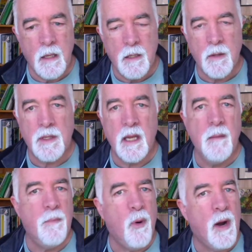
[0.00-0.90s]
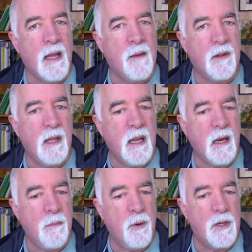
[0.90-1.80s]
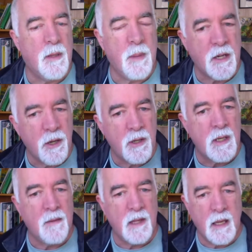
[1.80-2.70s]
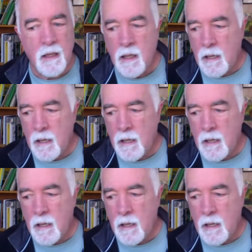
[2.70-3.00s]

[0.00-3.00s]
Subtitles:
So So it's importing everything in, imports the pictures, everything.